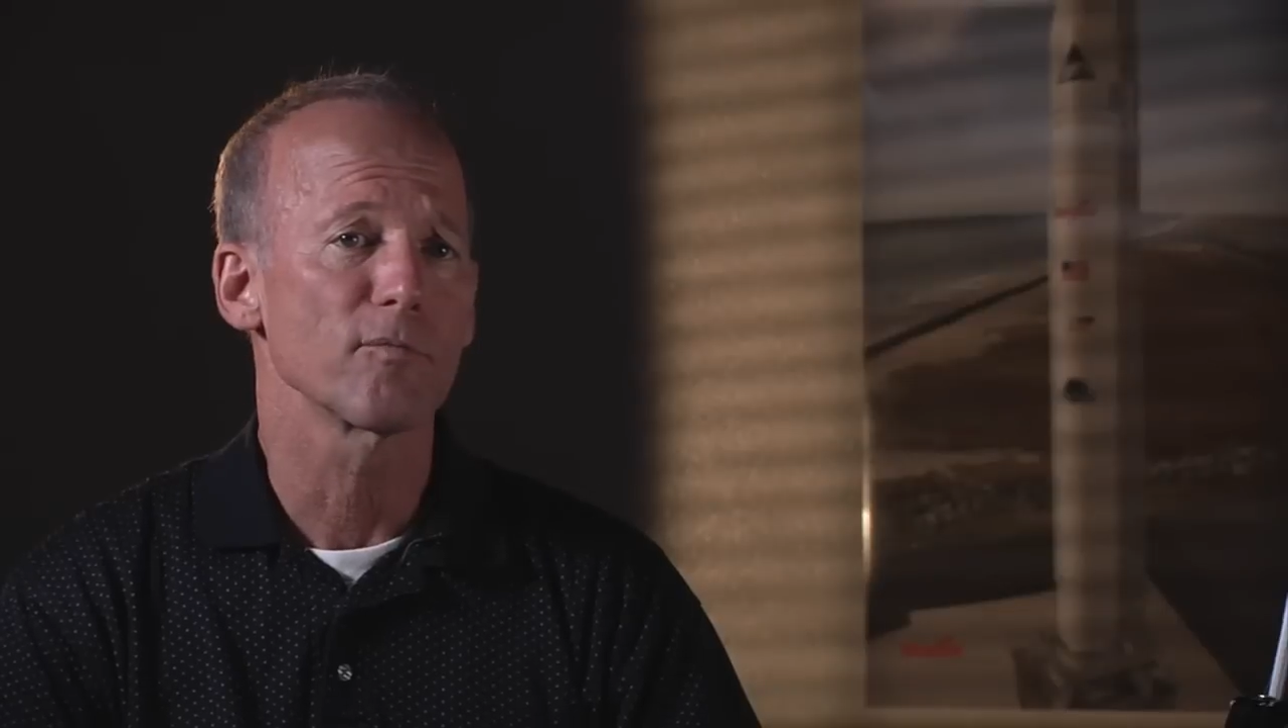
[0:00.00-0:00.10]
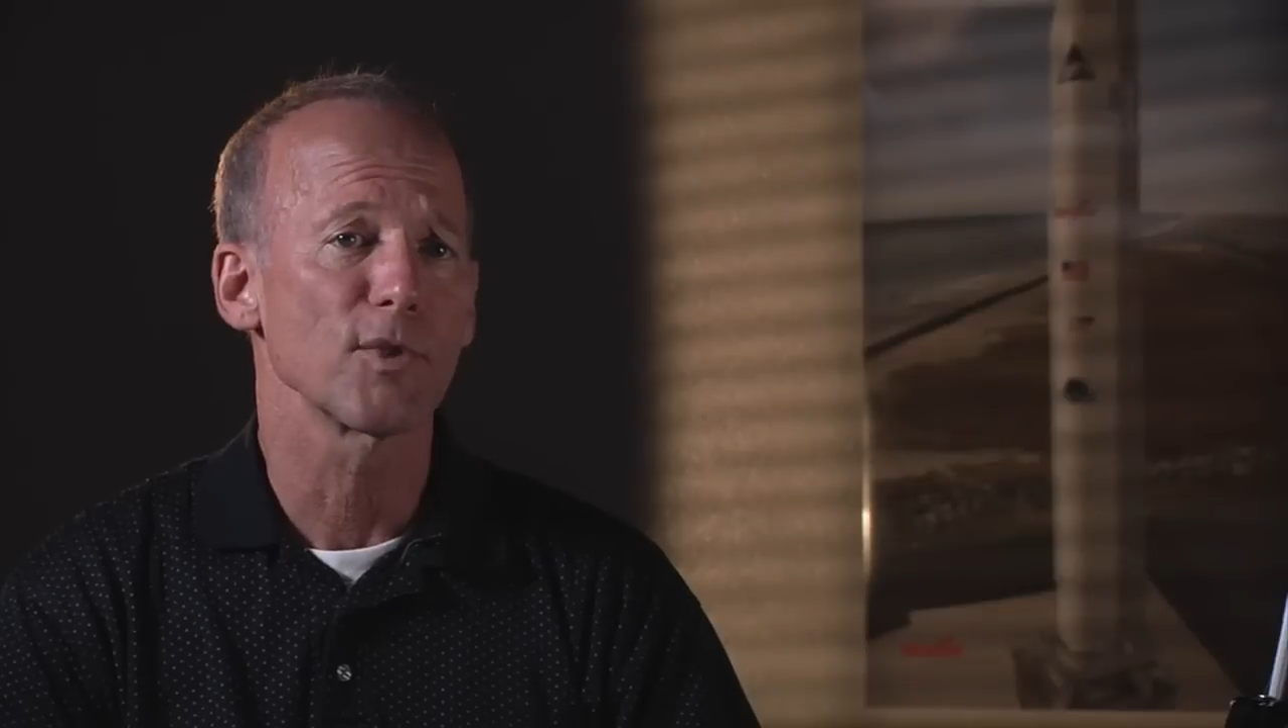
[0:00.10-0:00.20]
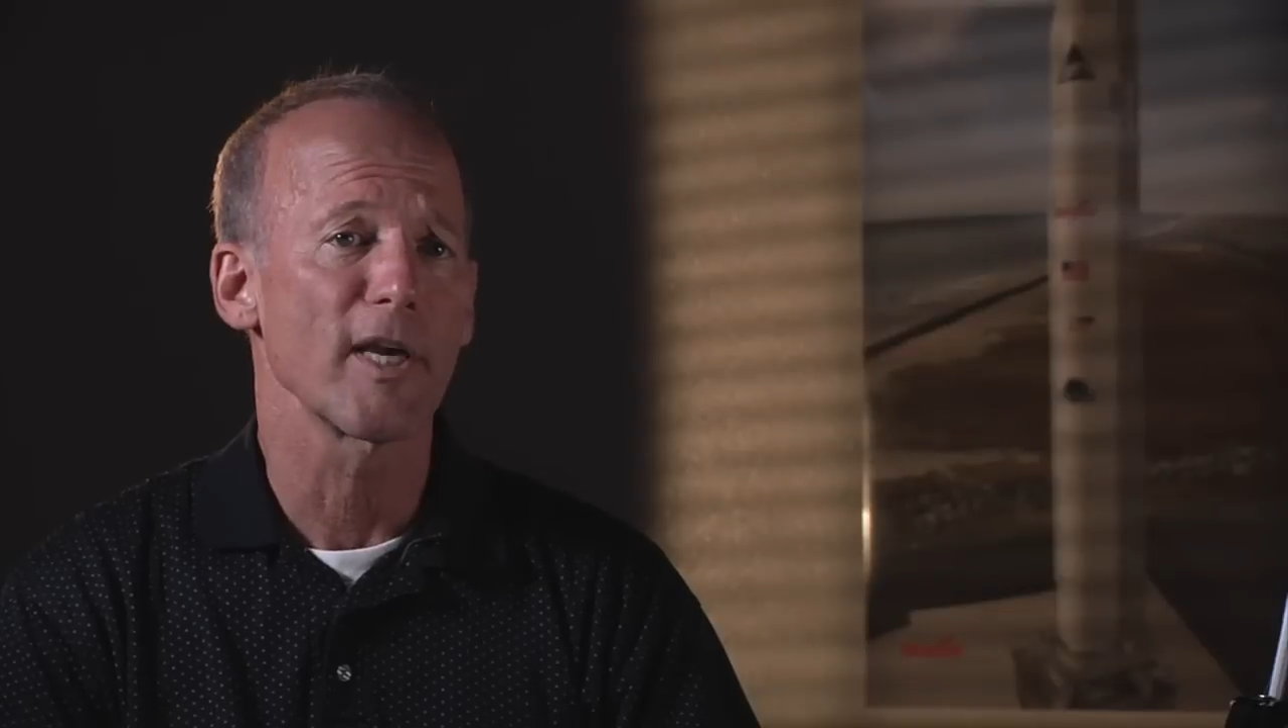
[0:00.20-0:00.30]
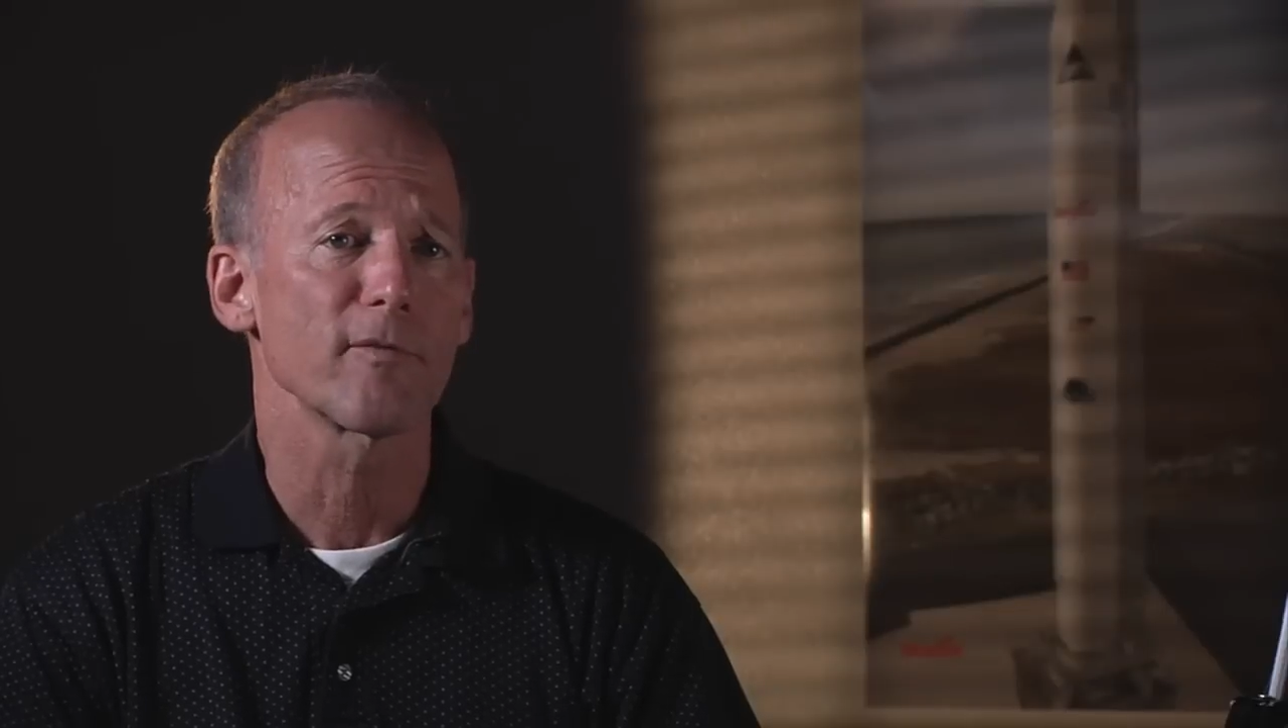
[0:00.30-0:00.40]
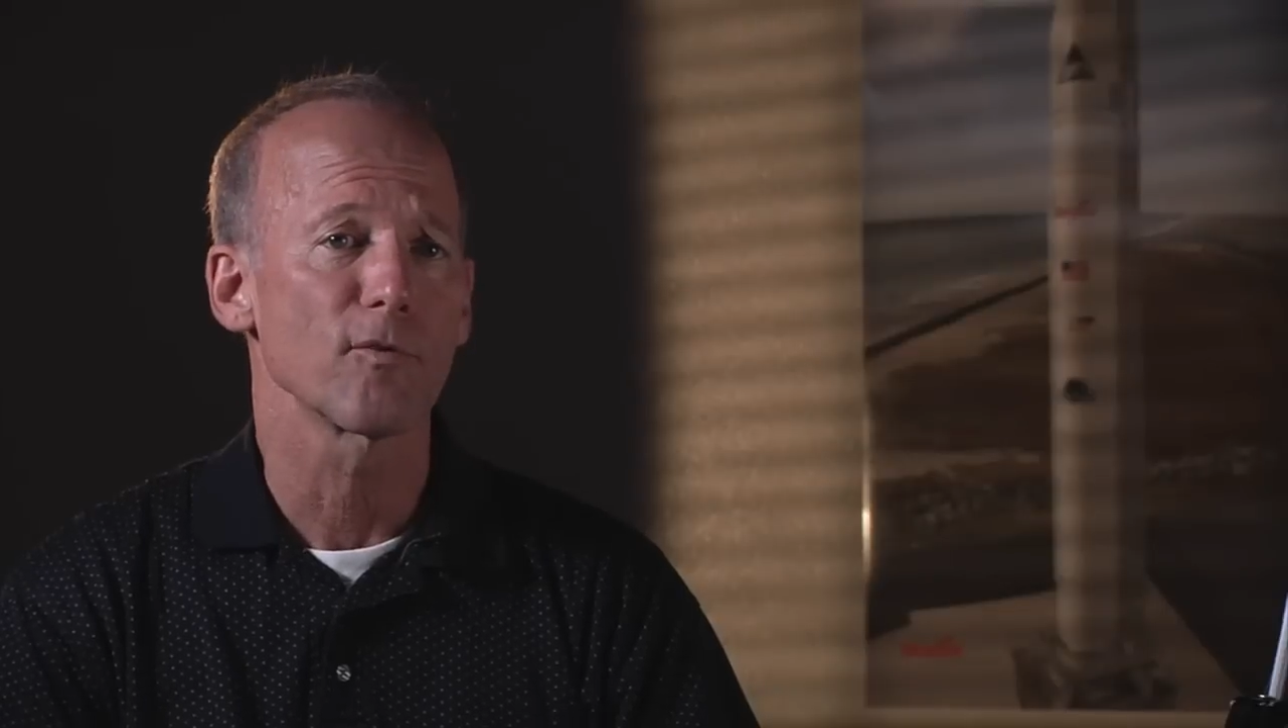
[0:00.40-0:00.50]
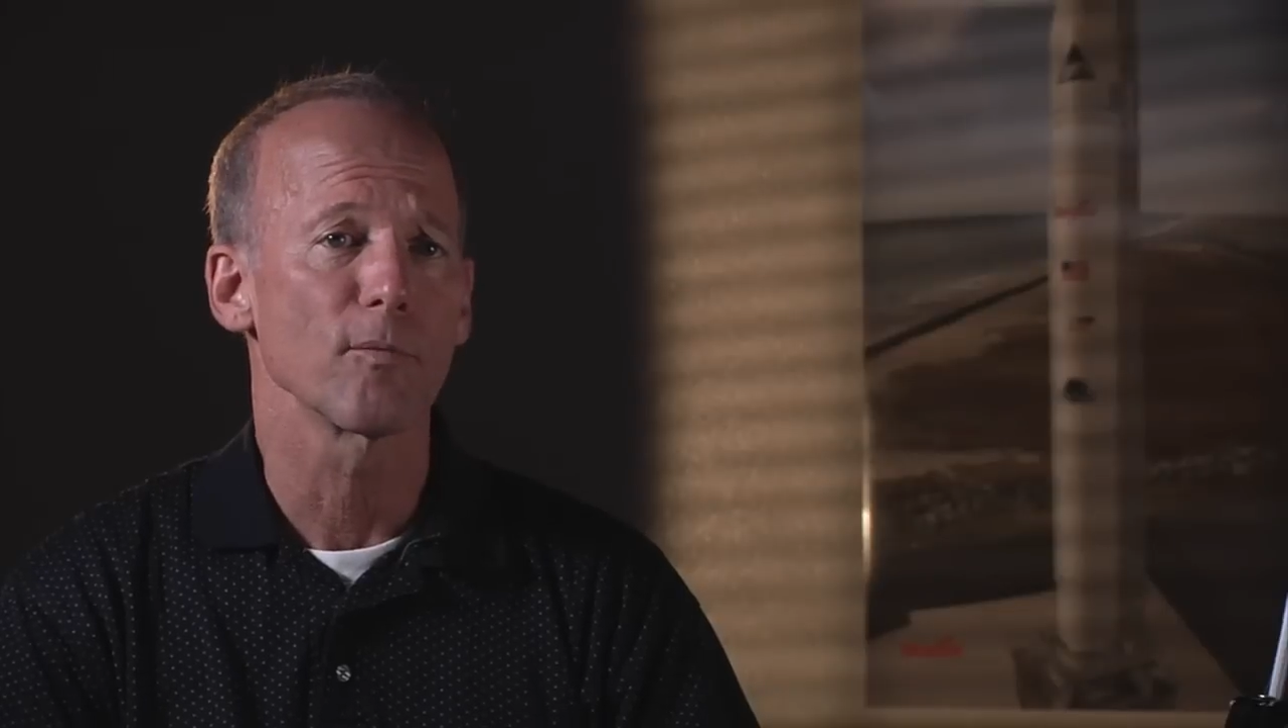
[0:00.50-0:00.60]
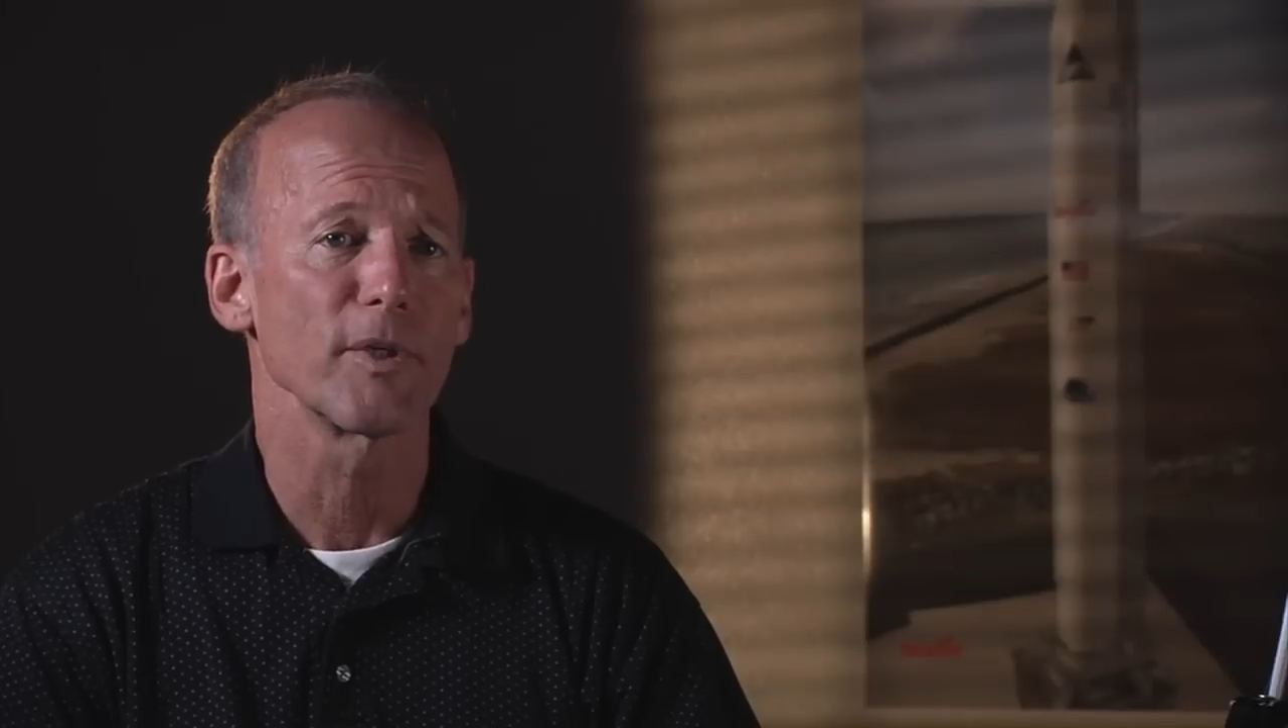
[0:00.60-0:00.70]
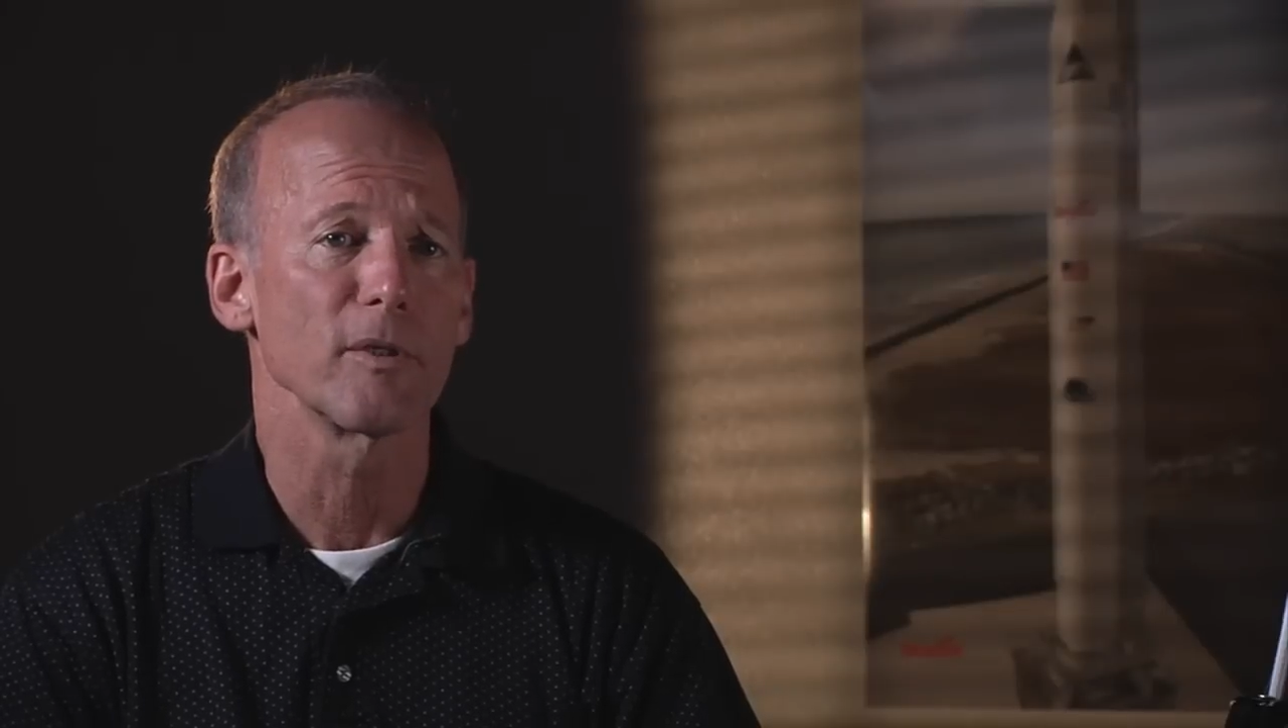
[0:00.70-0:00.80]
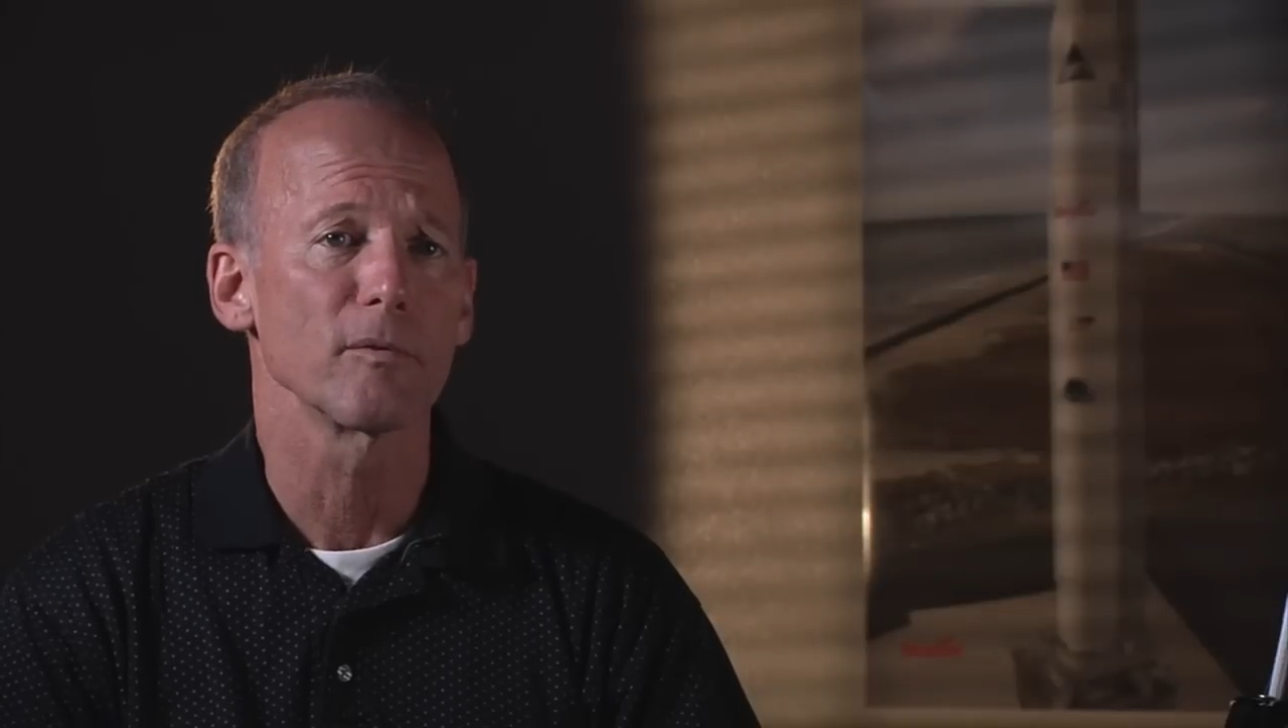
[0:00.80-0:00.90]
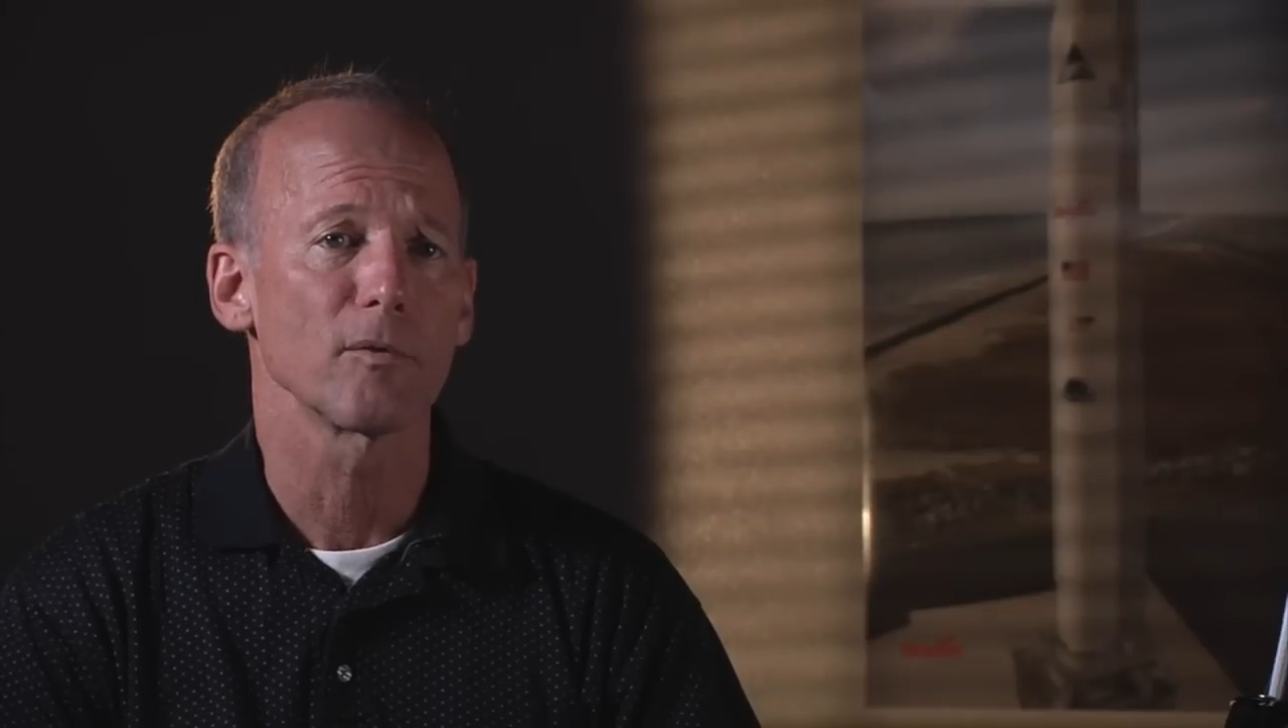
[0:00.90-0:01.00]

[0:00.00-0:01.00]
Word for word: platforming